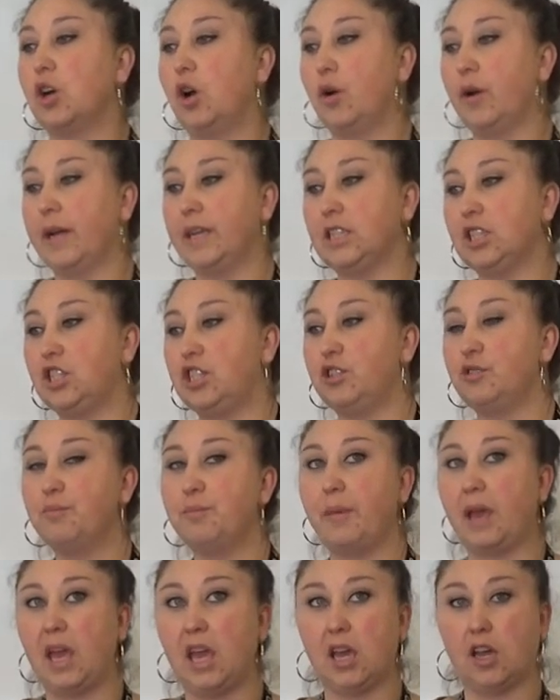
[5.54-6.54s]
going to
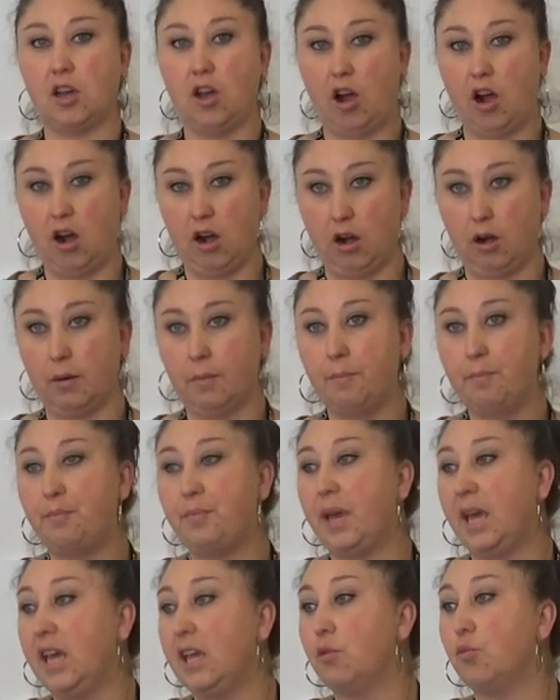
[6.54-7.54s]
make our
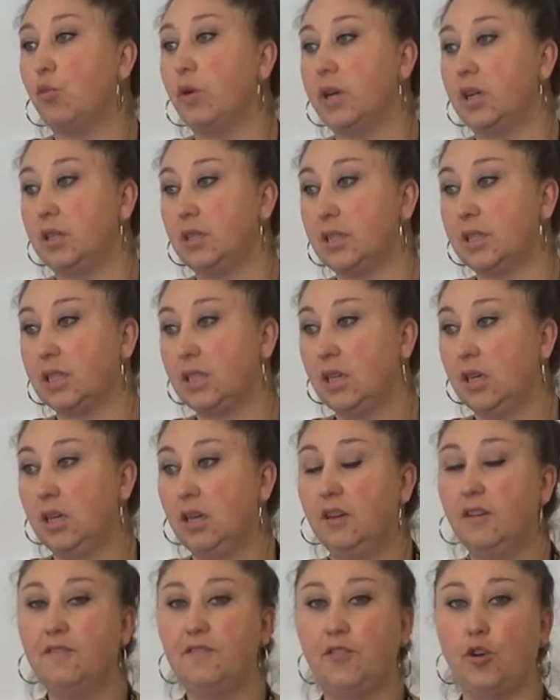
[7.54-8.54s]
pinwheels
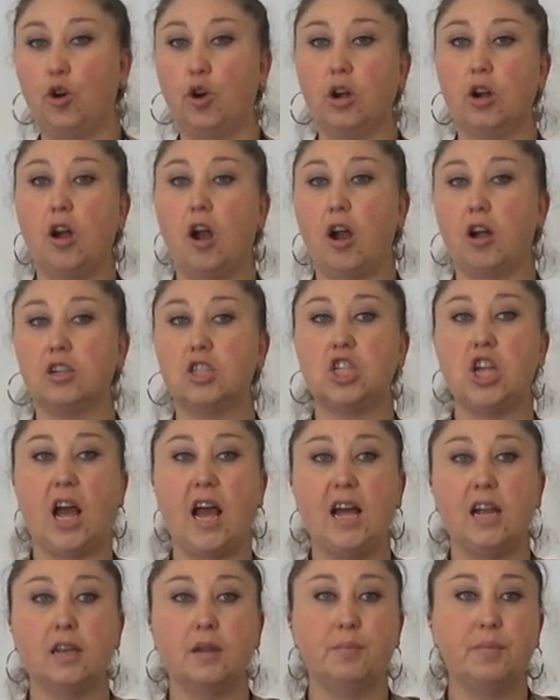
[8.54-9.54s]
for our
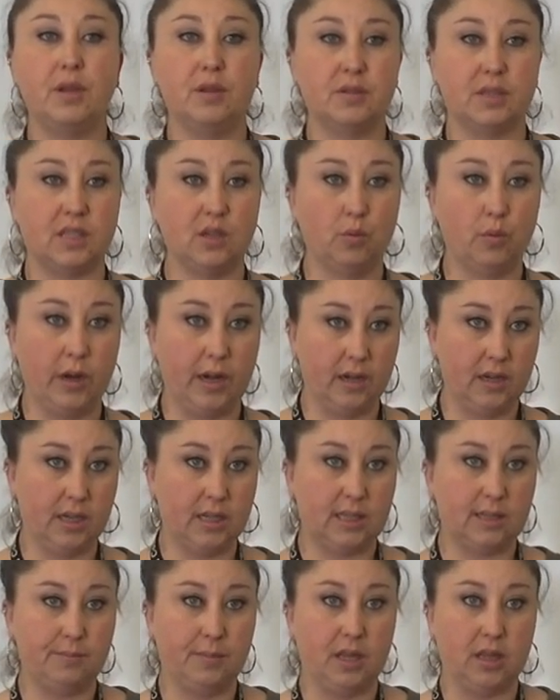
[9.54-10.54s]
Child Abuse
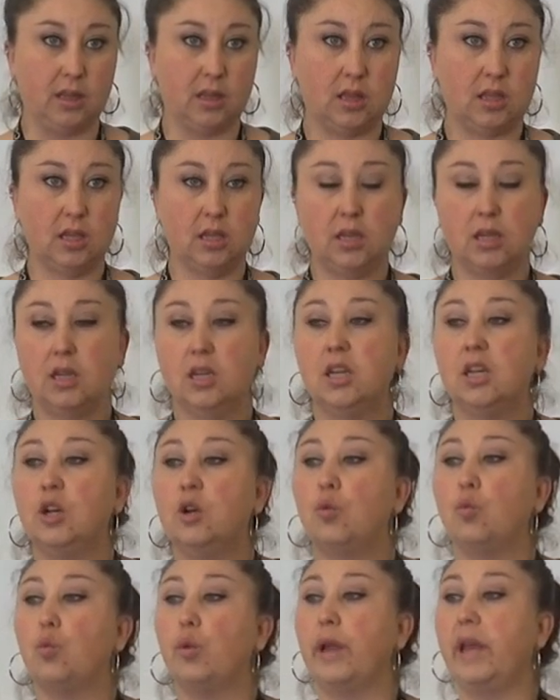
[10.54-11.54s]
Awareness Month.
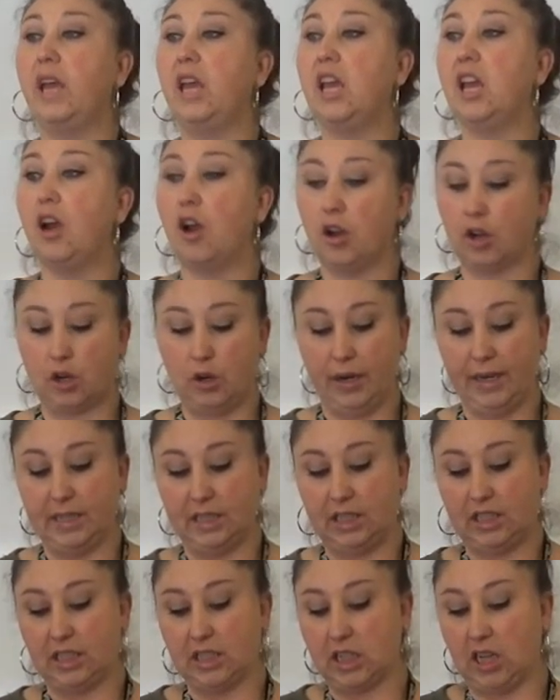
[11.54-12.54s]
We are going
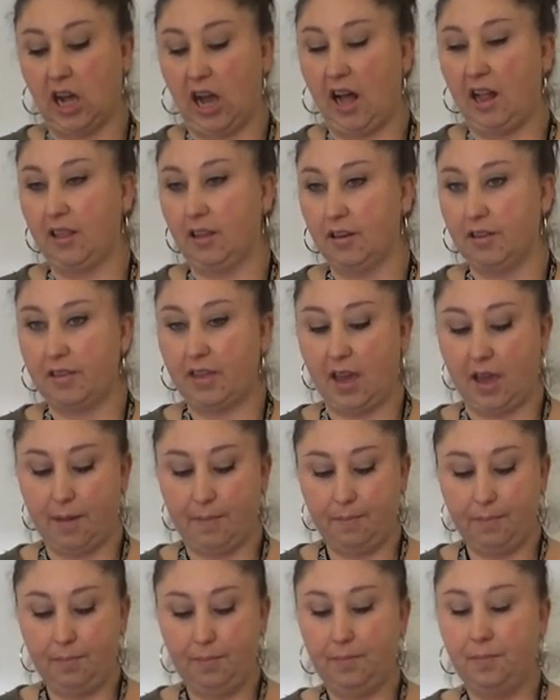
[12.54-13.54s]
to color
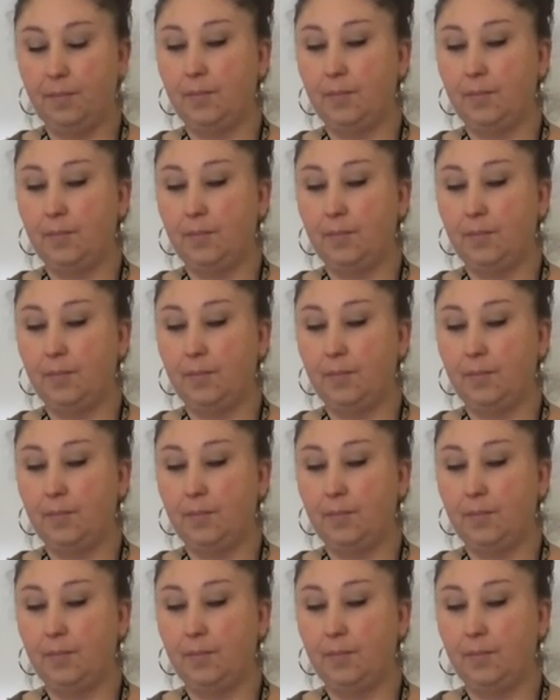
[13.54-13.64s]
them,